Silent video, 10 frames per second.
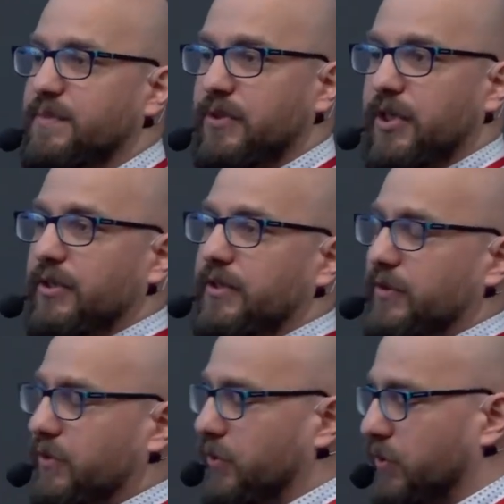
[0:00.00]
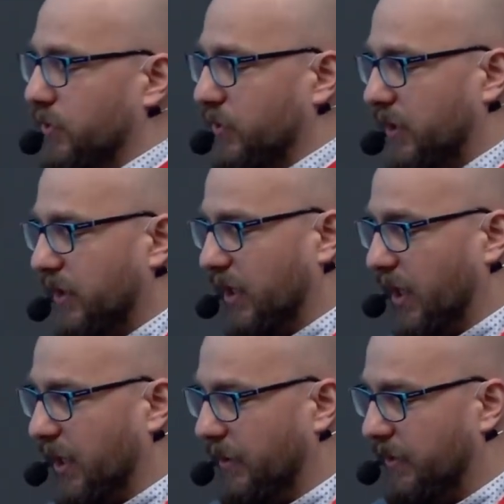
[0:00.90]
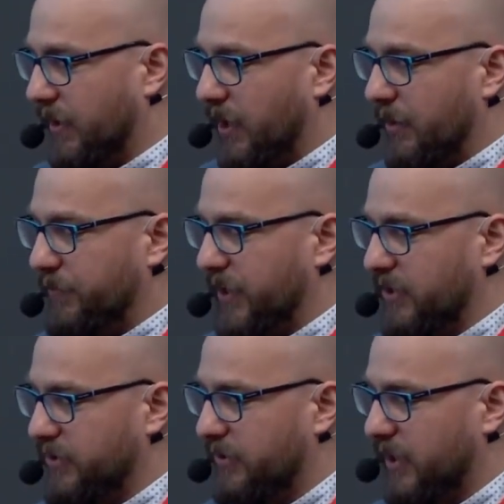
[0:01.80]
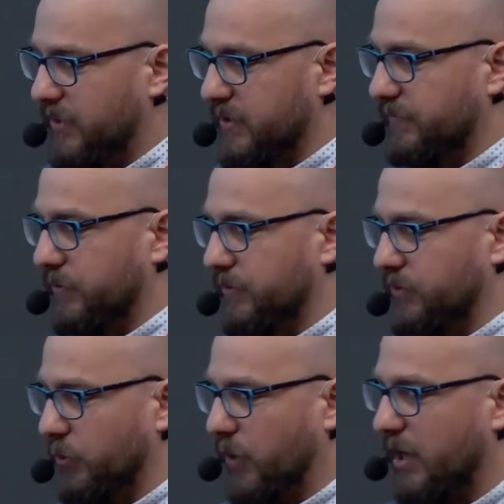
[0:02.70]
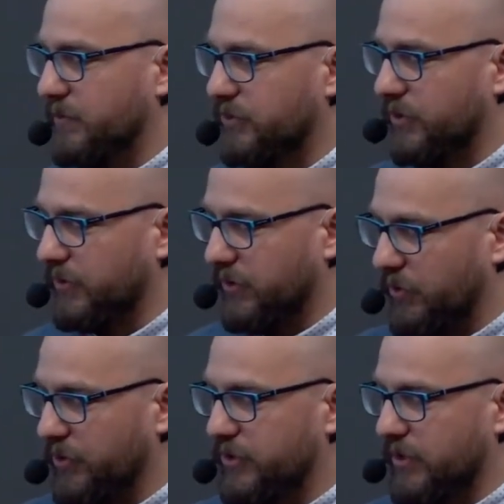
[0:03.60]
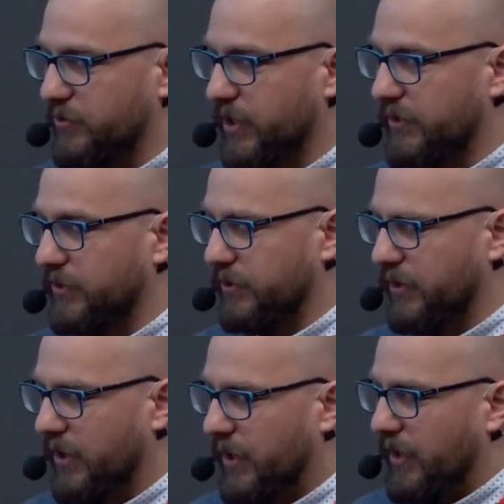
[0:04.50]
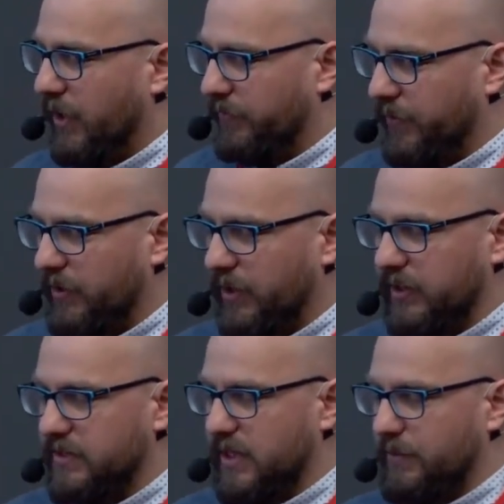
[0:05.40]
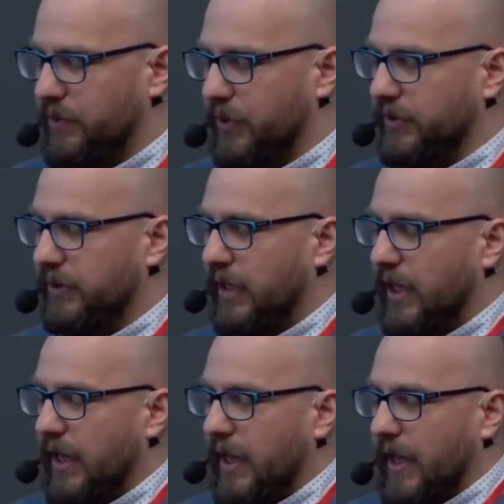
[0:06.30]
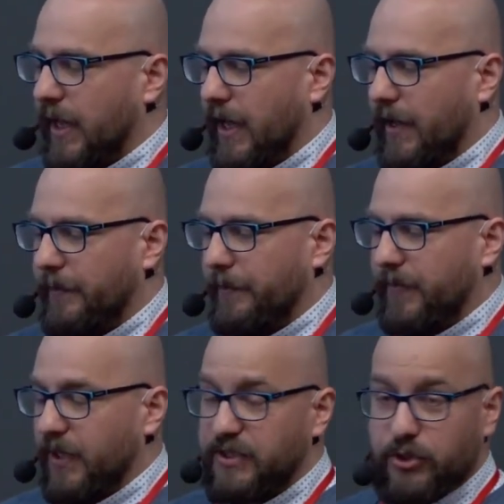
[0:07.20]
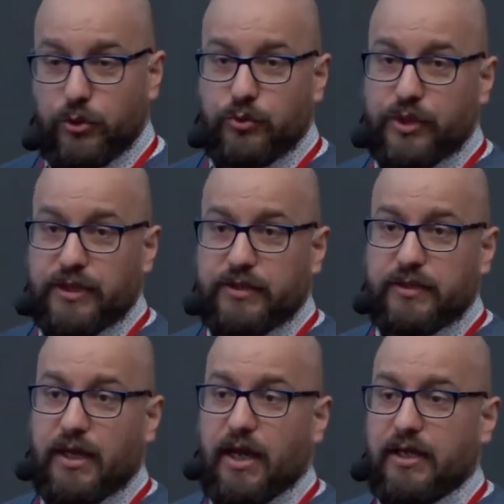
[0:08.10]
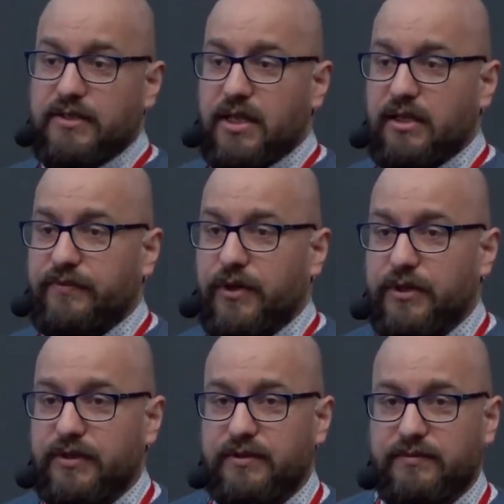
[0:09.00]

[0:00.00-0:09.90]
been turned into a PhD thesis for Joe Armstrong, the original creator of Erlang at some point. It's a good read. It's not very